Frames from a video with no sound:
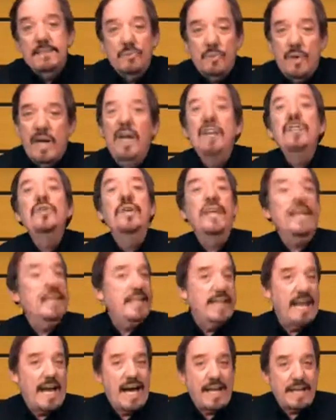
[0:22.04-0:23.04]
well, you
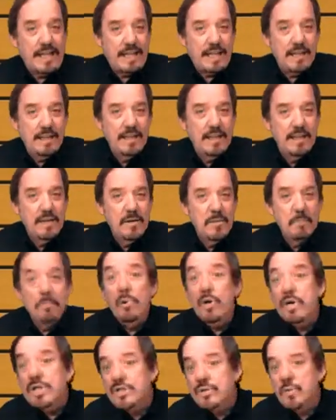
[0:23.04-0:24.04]
get the idea.
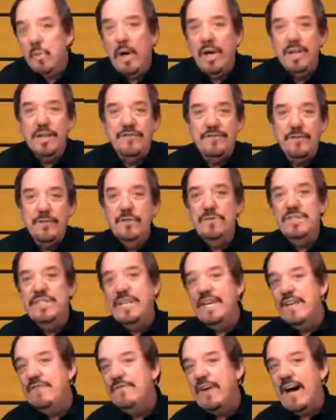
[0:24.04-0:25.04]
Busch won the Food
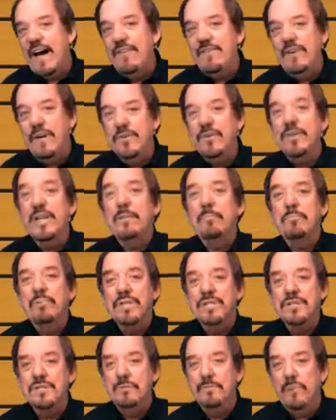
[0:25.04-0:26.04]
City 500 at
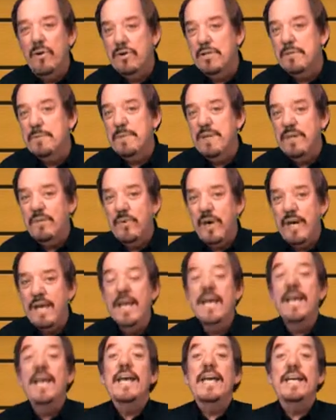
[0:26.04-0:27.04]
Bristol Motor
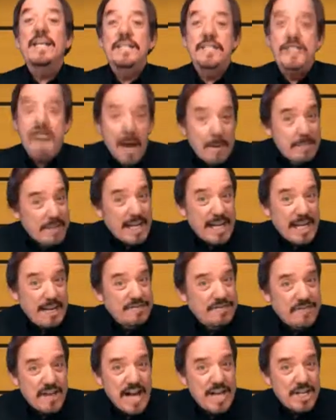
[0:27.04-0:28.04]
Speedway in
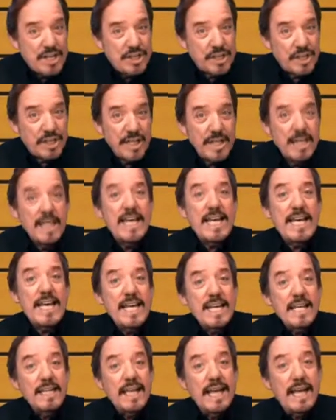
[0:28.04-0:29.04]
dominating fashion.
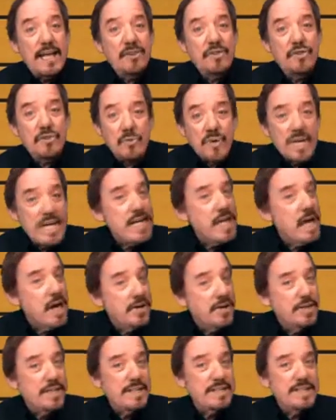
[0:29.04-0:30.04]
He led
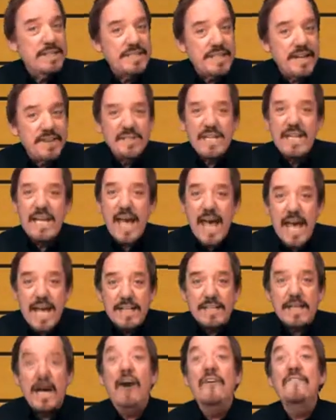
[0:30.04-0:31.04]

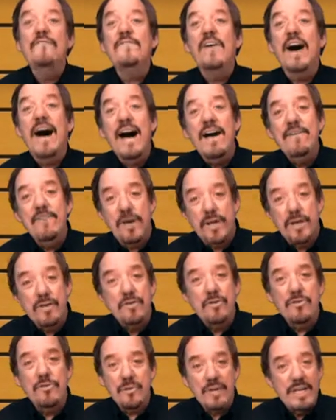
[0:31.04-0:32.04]
378 of
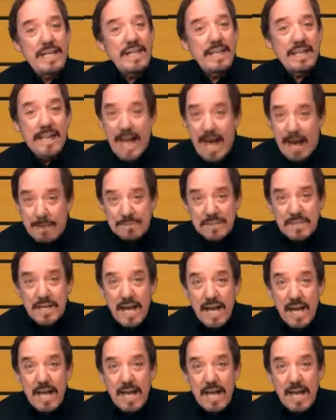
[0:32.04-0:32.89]
503 laps